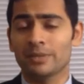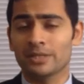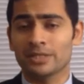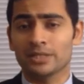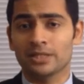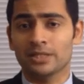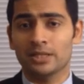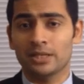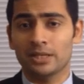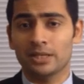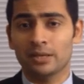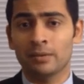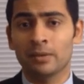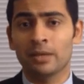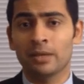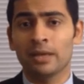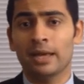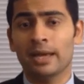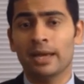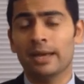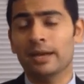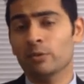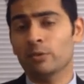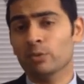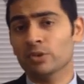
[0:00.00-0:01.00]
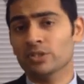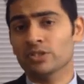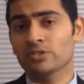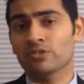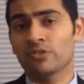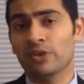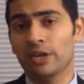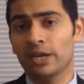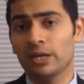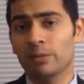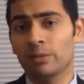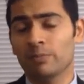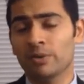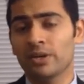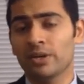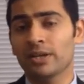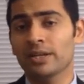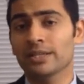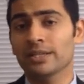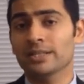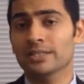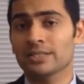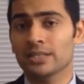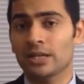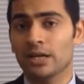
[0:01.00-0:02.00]
Limited, and it was a 3D
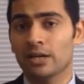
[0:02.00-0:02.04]
printing